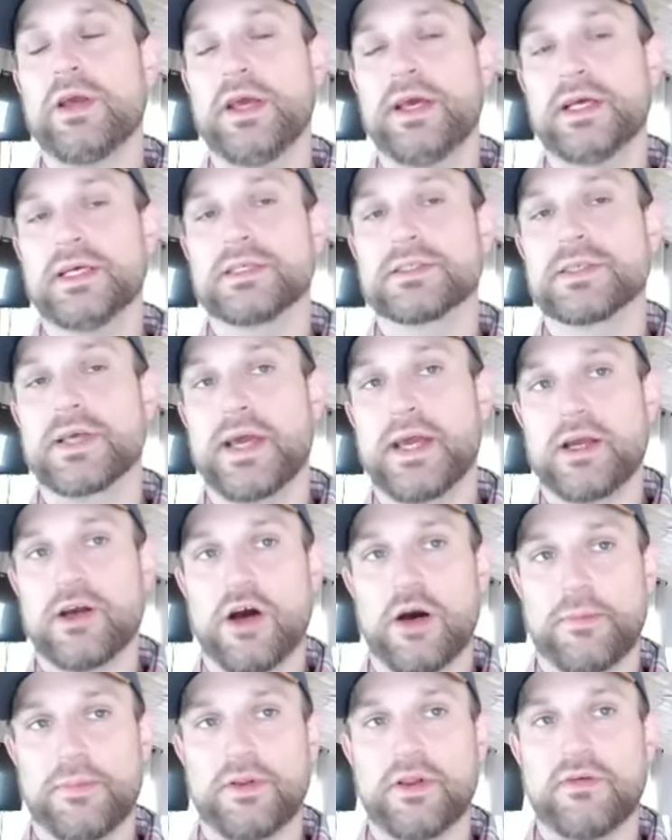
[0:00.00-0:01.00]
is a
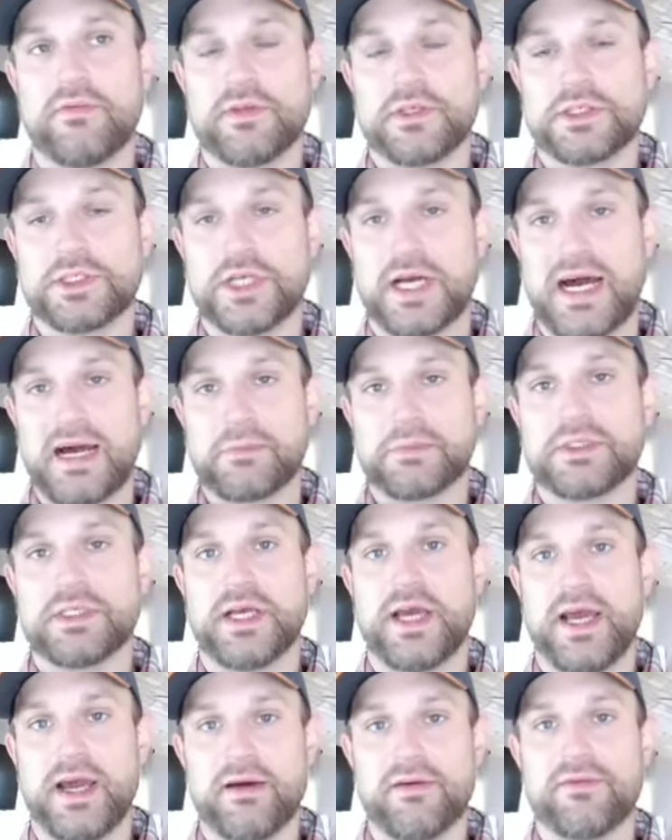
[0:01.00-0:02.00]
couple of the shops
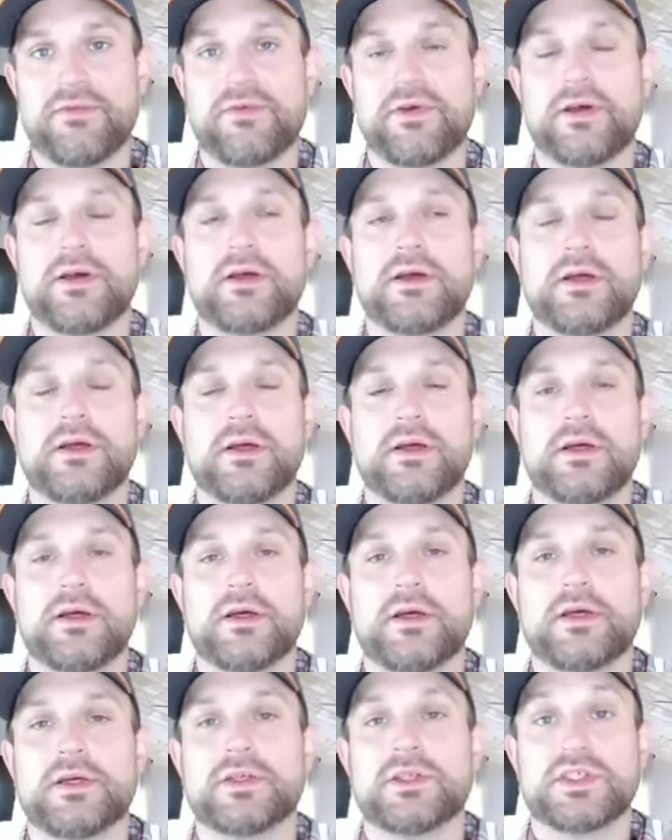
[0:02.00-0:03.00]
have
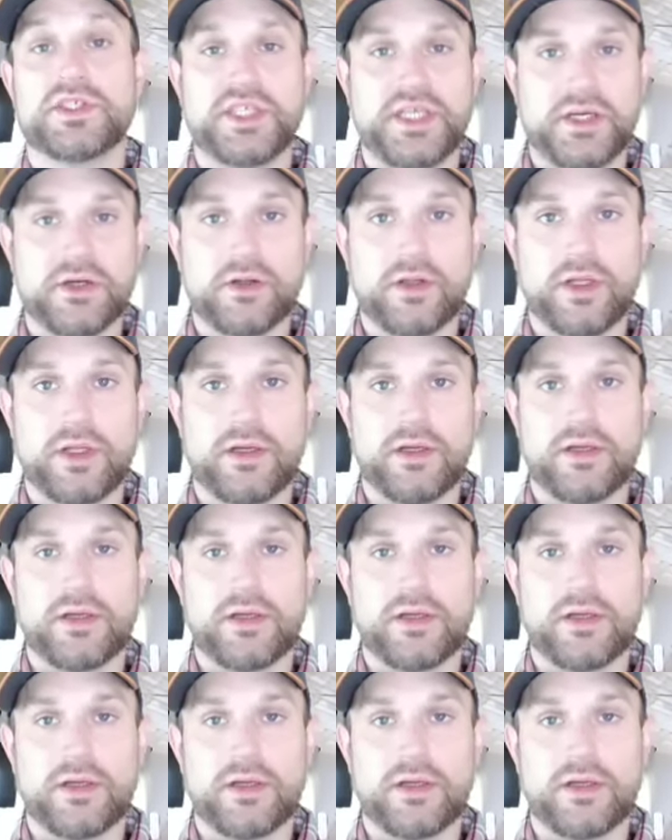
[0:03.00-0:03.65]
Stihl,